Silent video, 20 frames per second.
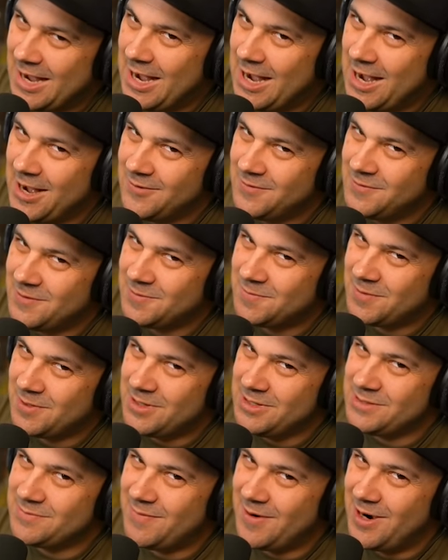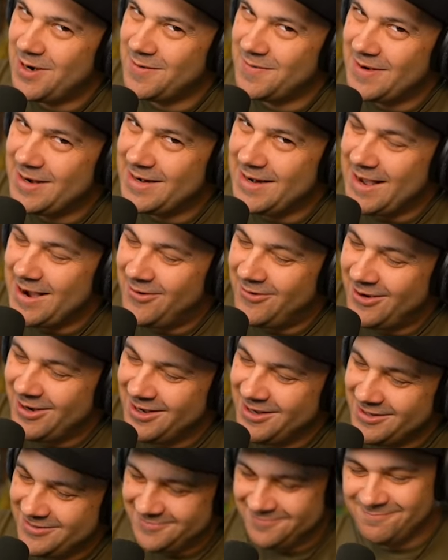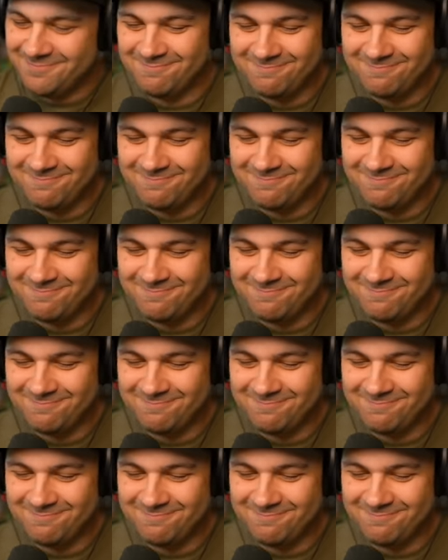I feel pretty smart about that one.